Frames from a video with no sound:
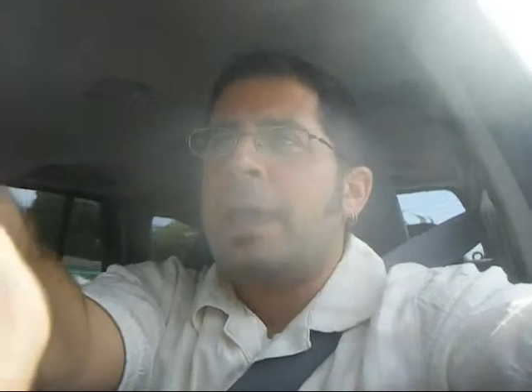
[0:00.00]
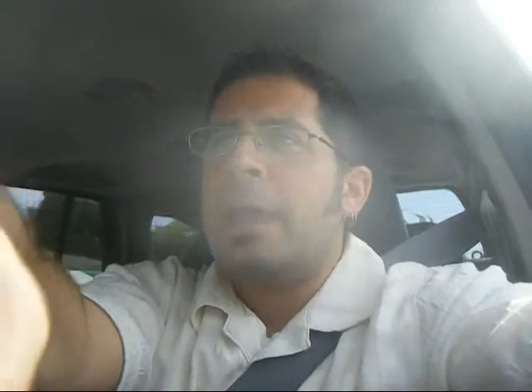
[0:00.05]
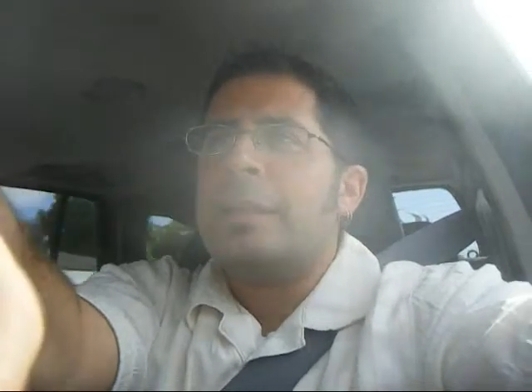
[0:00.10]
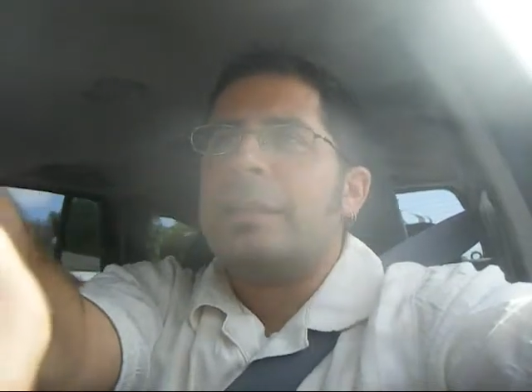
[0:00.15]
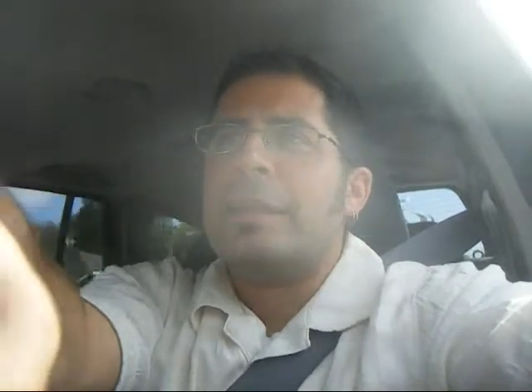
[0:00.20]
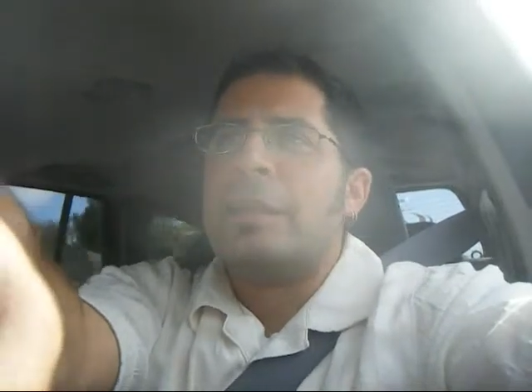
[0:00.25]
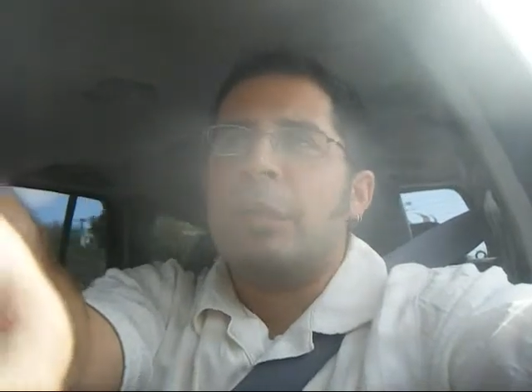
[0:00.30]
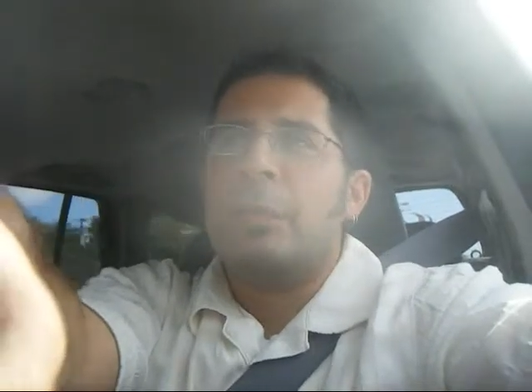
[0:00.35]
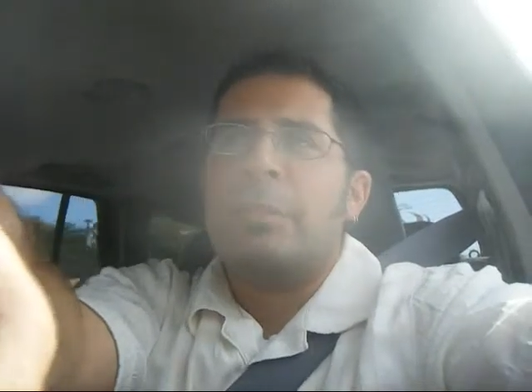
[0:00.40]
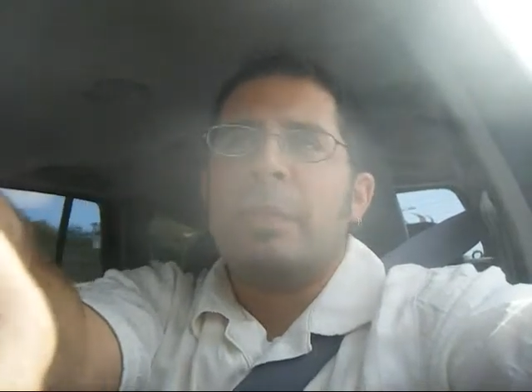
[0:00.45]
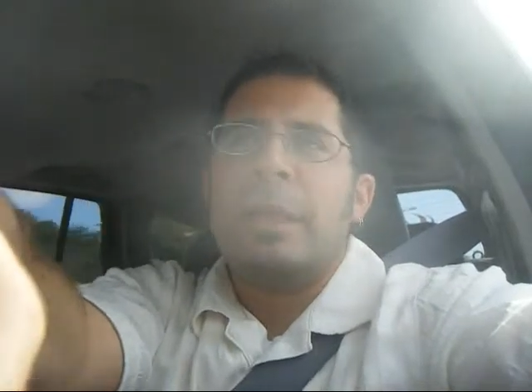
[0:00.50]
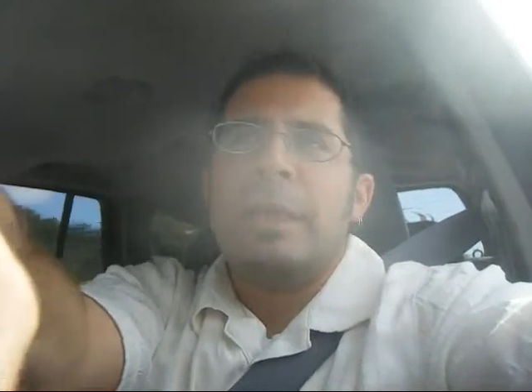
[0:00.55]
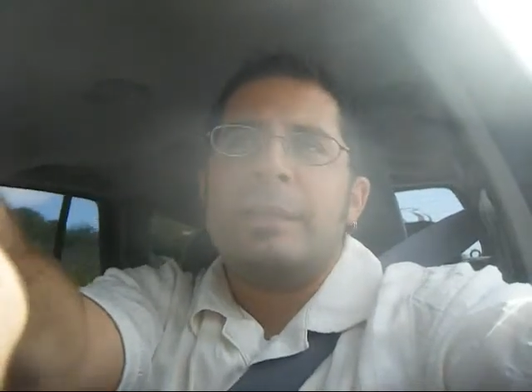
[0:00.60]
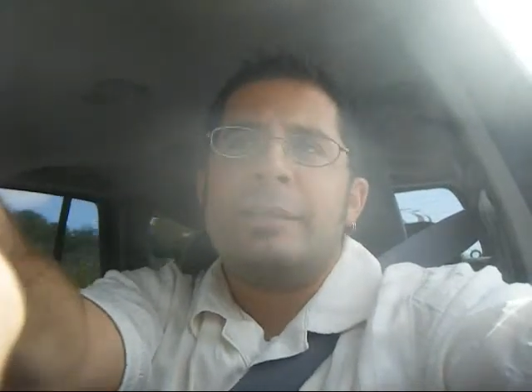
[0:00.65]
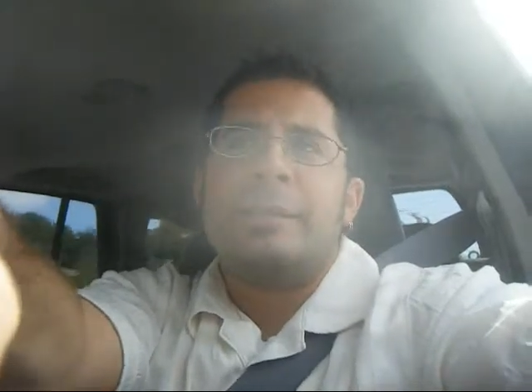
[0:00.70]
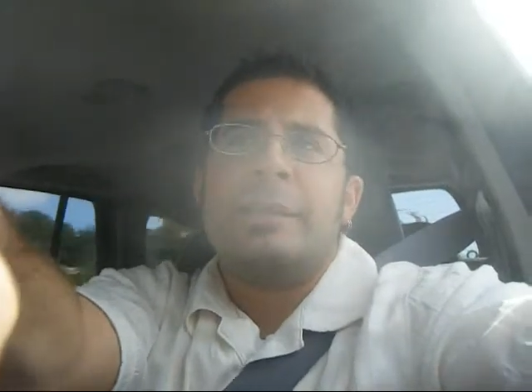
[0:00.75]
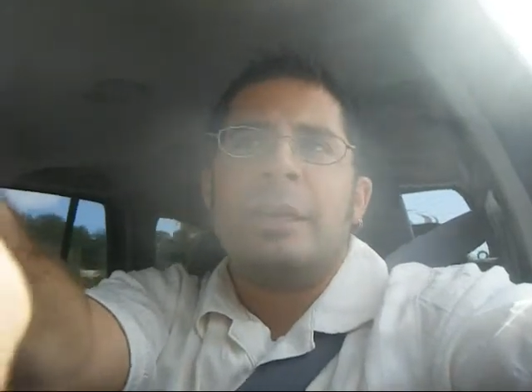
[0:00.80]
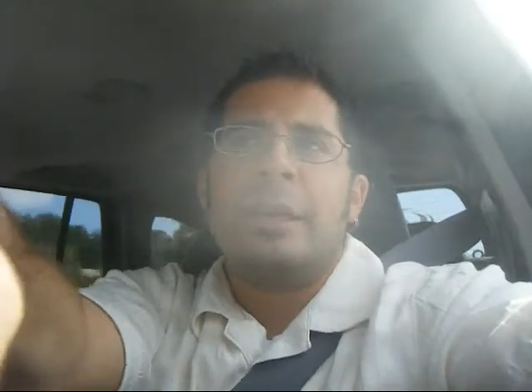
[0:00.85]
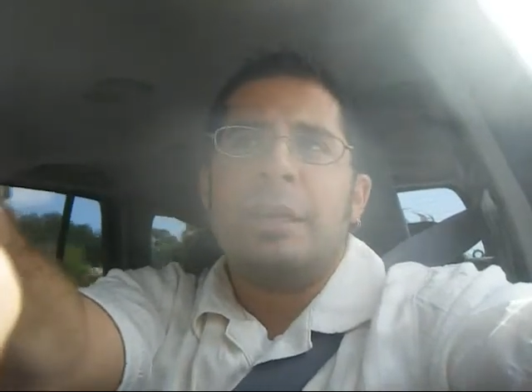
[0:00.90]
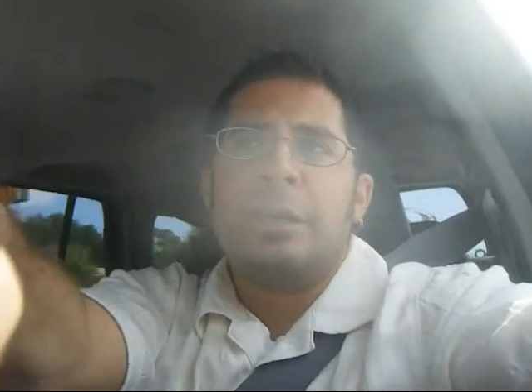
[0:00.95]
and tell them
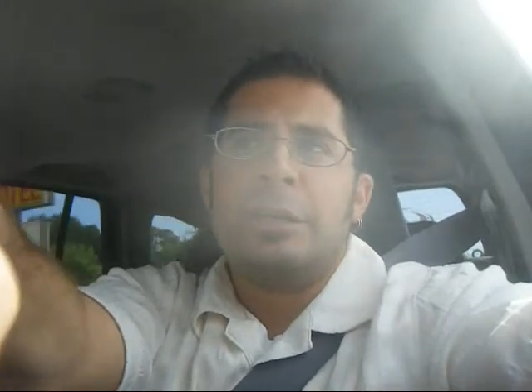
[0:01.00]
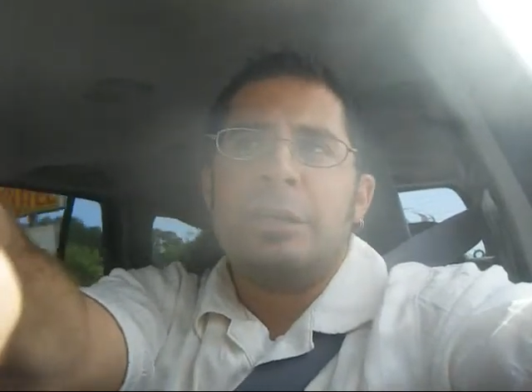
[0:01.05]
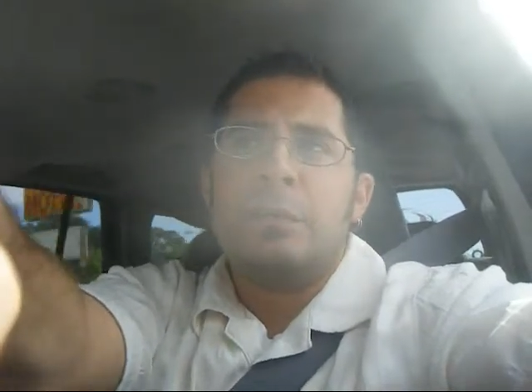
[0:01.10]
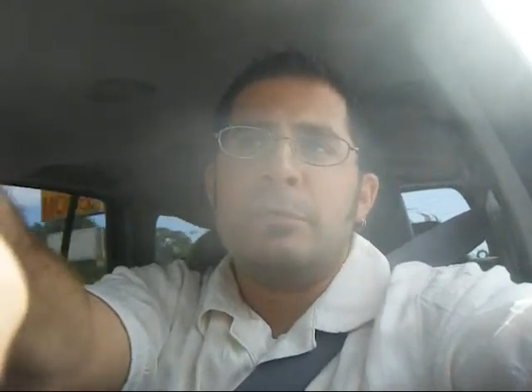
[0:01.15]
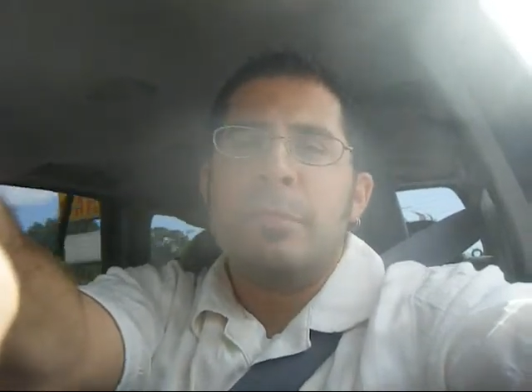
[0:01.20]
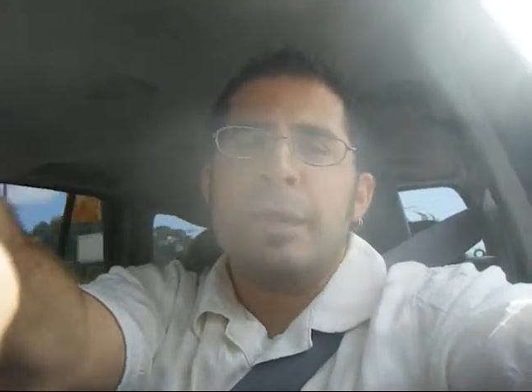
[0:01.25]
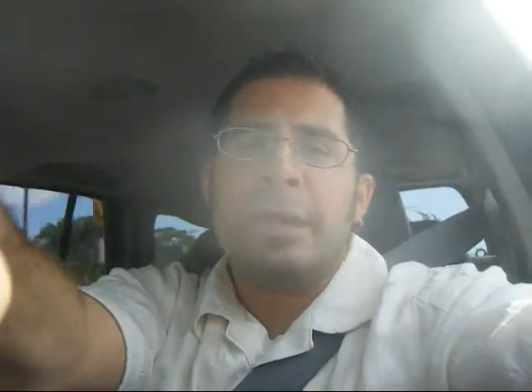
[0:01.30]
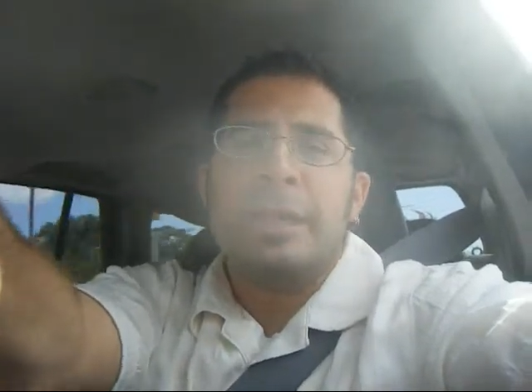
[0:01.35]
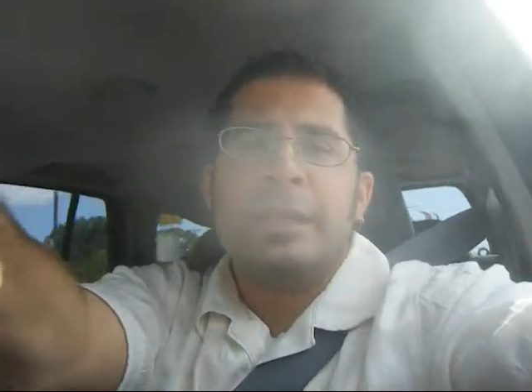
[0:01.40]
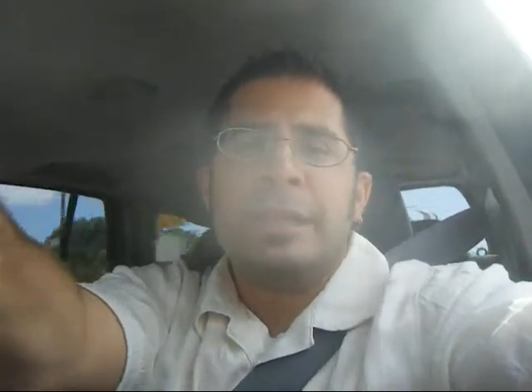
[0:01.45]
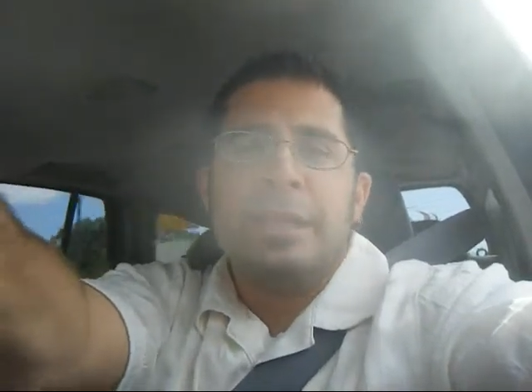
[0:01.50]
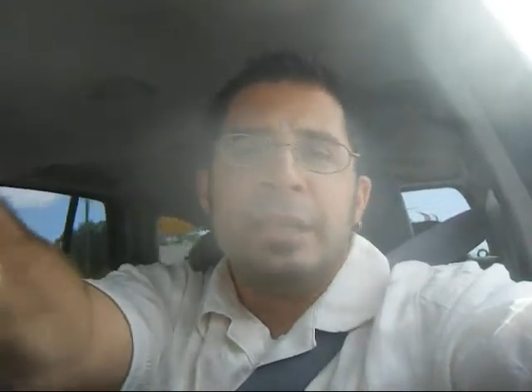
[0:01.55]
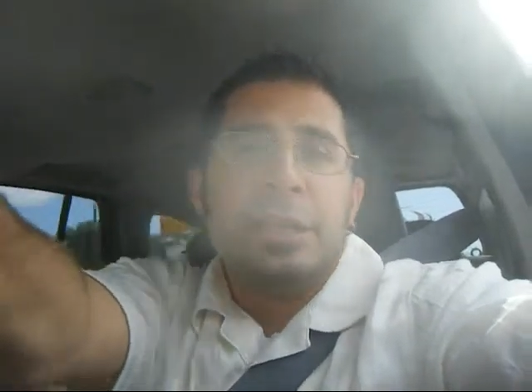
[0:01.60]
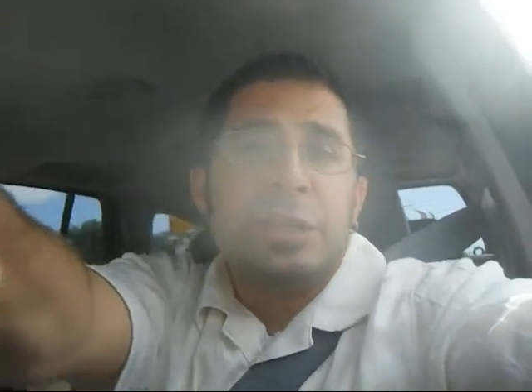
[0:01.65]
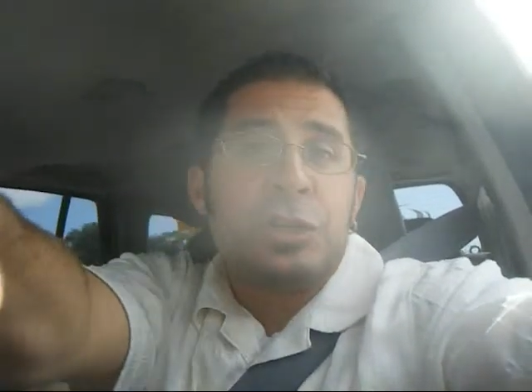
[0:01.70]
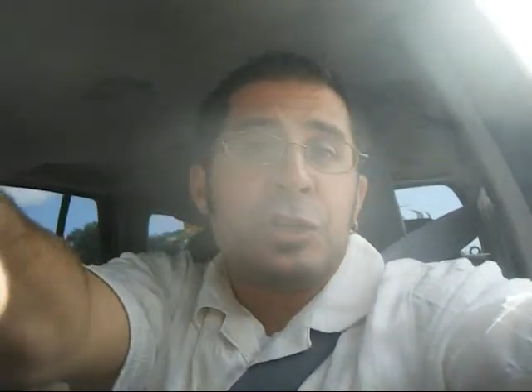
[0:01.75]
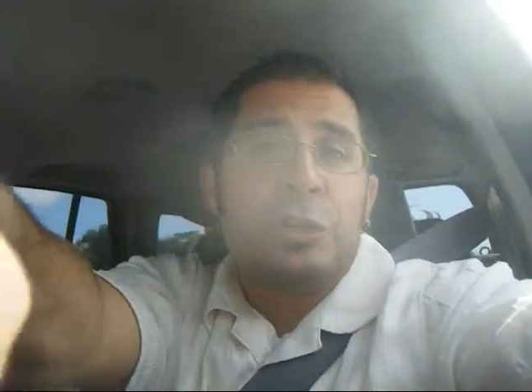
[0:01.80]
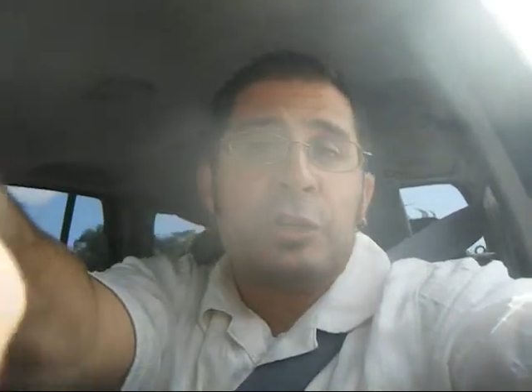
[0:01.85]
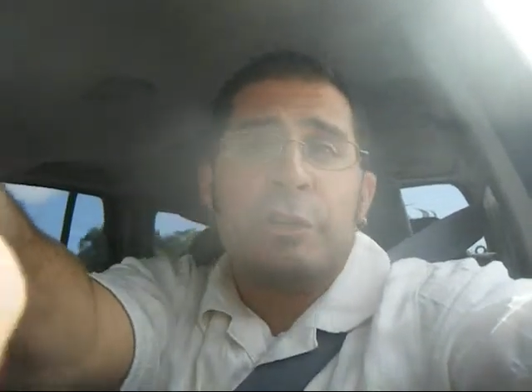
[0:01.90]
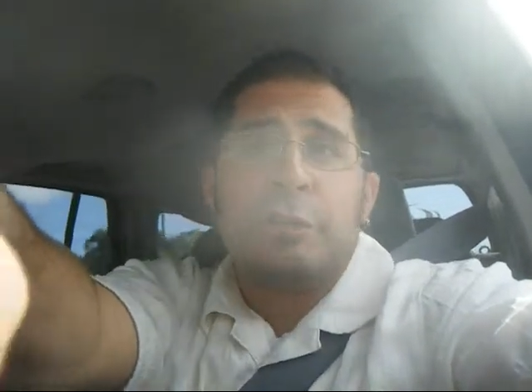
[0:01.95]
that uh, you may need
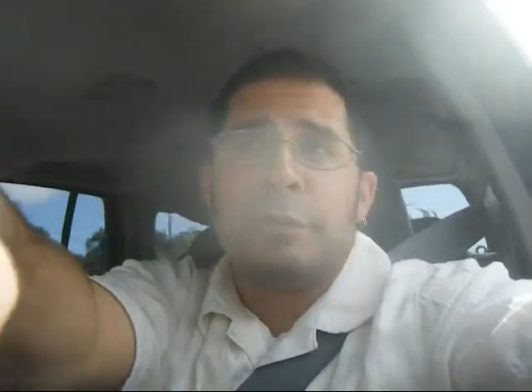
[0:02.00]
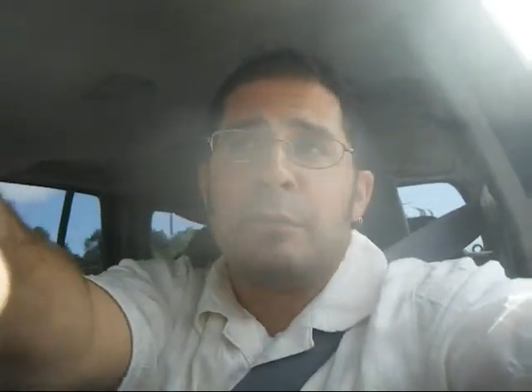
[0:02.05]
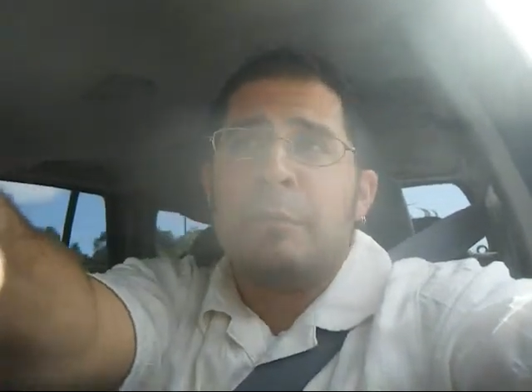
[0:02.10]
additional